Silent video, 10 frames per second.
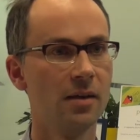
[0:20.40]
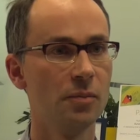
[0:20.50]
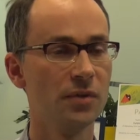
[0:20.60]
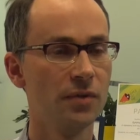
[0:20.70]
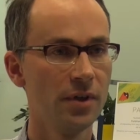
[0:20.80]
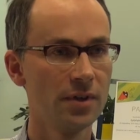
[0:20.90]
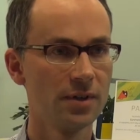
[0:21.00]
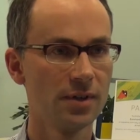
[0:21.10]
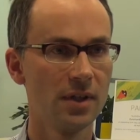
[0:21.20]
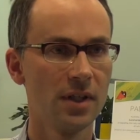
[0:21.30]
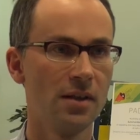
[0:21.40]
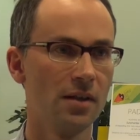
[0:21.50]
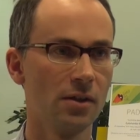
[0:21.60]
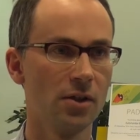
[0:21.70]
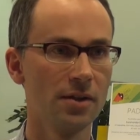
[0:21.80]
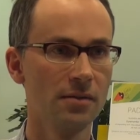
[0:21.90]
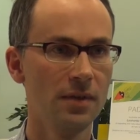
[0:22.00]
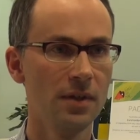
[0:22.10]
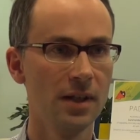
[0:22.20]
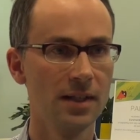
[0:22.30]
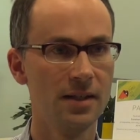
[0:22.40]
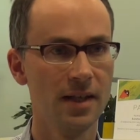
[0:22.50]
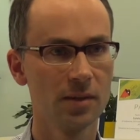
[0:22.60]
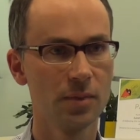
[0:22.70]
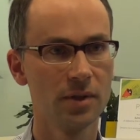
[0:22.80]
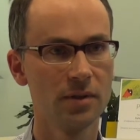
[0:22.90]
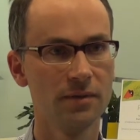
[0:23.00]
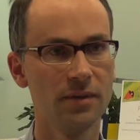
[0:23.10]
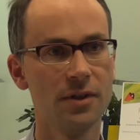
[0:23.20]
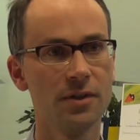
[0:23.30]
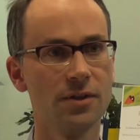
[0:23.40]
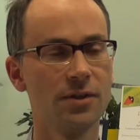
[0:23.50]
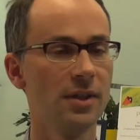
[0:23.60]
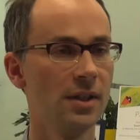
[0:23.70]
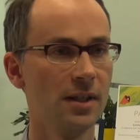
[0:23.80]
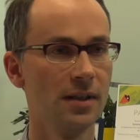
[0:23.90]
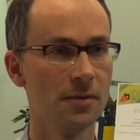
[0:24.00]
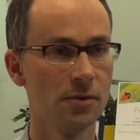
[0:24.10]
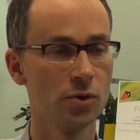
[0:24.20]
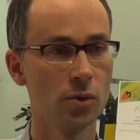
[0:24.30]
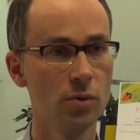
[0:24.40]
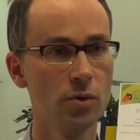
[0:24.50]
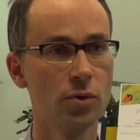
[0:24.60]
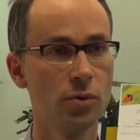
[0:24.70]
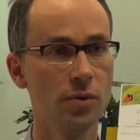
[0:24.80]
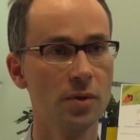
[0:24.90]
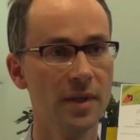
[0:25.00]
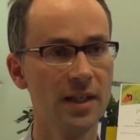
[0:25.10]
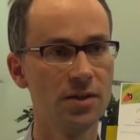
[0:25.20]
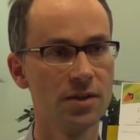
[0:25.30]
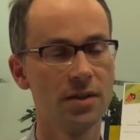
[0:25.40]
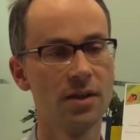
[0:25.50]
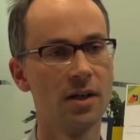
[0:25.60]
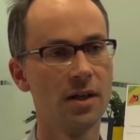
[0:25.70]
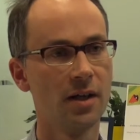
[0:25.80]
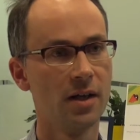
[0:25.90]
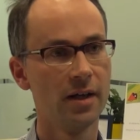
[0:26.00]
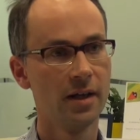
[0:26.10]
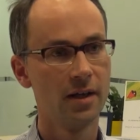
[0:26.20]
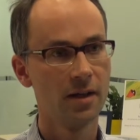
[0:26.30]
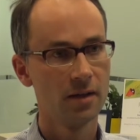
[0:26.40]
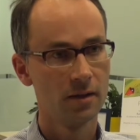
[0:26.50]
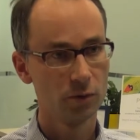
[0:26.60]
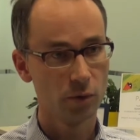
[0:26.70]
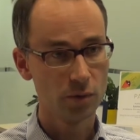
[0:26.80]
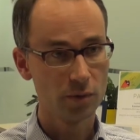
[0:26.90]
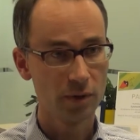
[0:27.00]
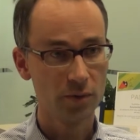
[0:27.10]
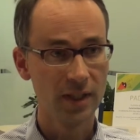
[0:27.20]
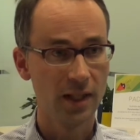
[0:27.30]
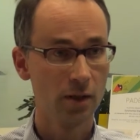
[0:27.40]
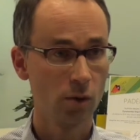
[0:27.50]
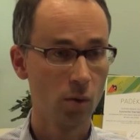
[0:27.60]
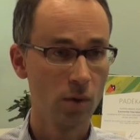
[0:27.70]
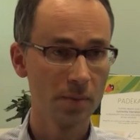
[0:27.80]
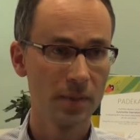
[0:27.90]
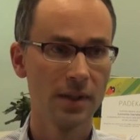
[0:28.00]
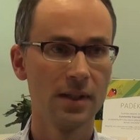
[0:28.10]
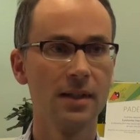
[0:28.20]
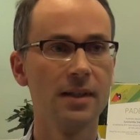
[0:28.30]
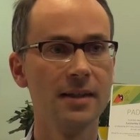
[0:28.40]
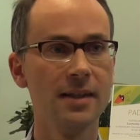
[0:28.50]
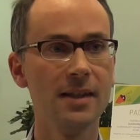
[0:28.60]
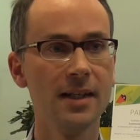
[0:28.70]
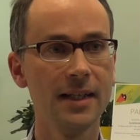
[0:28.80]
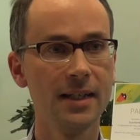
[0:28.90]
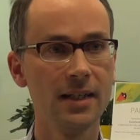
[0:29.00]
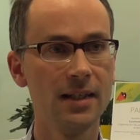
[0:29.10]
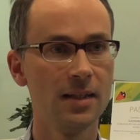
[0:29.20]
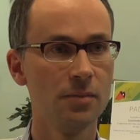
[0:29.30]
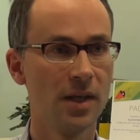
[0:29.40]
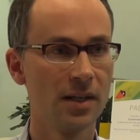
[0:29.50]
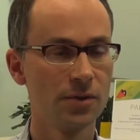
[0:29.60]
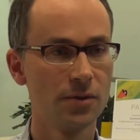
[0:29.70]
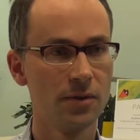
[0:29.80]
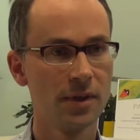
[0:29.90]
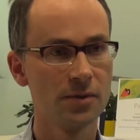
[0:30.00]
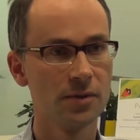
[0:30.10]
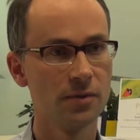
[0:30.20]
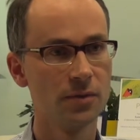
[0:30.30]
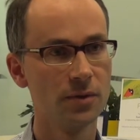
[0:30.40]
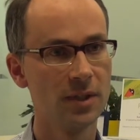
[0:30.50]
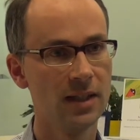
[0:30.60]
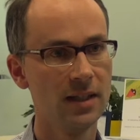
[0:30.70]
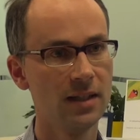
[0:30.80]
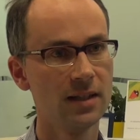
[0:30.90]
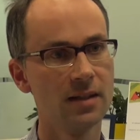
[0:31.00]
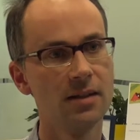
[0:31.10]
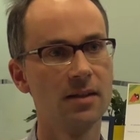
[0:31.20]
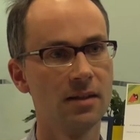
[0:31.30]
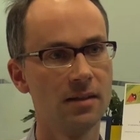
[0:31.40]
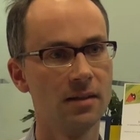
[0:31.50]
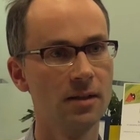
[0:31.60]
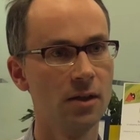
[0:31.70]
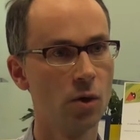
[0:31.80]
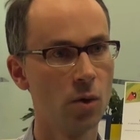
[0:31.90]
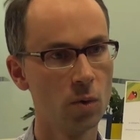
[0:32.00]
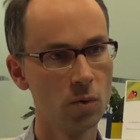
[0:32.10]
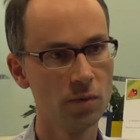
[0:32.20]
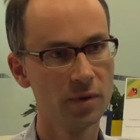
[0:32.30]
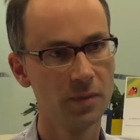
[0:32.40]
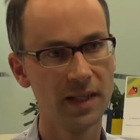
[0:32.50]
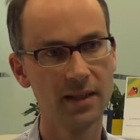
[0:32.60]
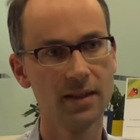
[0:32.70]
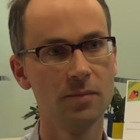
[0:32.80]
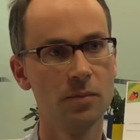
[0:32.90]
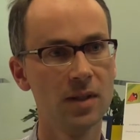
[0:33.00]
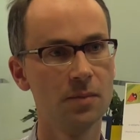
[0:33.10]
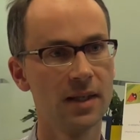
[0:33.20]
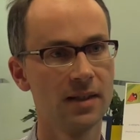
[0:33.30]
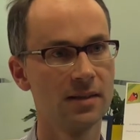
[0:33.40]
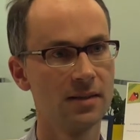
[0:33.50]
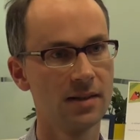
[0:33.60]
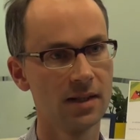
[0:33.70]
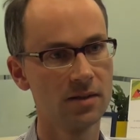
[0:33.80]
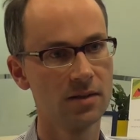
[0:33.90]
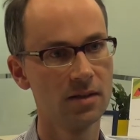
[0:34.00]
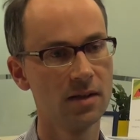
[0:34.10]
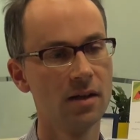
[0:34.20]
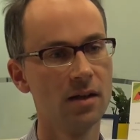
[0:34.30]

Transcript: But first, Cottonfield and Jackpot was sold to the major grocery retailer Coop, and then lately in March 2014 the whole remaining mid-market section